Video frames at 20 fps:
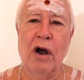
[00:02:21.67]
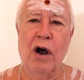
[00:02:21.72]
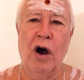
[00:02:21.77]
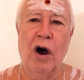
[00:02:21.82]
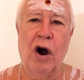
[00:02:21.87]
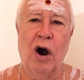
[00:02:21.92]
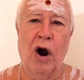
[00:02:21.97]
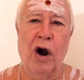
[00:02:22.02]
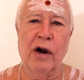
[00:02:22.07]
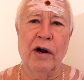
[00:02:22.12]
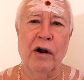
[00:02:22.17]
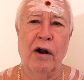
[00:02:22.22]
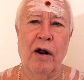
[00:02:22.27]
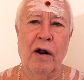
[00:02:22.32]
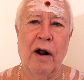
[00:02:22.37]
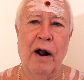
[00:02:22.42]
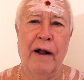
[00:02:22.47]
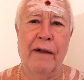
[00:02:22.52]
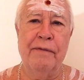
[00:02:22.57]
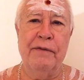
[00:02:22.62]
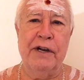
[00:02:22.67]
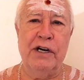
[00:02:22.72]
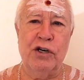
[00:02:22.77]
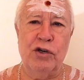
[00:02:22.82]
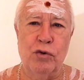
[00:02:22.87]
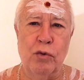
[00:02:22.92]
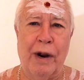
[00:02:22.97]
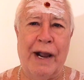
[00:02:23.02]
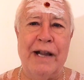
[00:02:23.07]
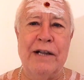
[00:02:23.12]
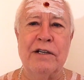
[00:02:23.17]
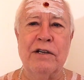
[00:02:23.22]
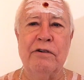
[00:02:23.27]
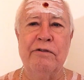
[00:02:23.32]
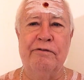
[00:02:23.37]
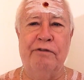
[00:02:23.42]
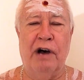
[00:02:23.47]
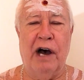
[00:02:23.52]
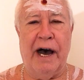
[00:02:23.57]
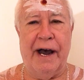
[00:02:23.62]
are on the
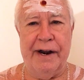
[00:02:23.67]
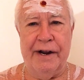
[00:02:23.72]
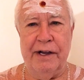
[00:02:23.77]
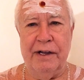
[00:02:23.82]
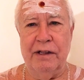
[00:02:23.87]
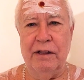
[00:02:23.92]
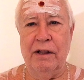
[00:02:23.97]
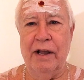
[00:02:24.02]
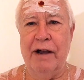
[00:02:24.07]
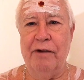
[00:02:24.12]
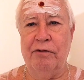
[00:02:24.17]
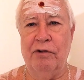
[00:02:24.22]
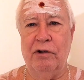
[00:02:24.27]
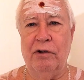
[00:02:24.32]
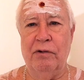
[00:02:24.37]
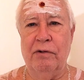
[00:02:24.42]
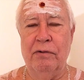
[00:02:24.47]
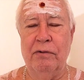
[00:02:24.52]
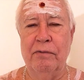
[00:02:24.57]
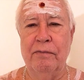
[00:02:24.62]
Dvaitavada level.